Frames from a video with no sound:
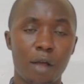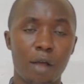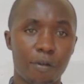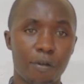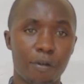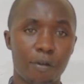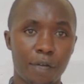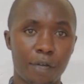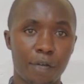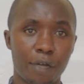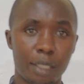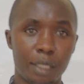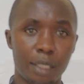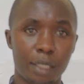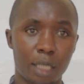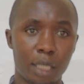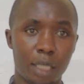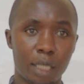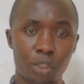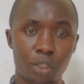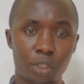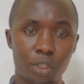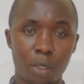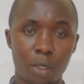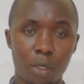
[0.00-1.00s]

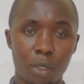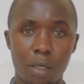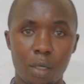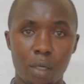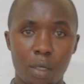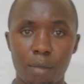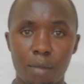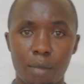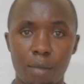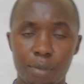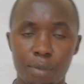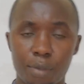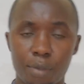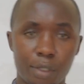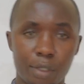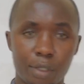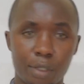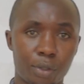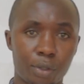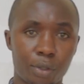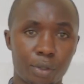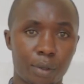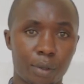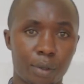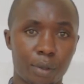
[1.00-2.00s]
financial
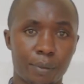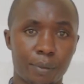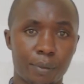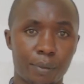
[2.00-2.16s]
position.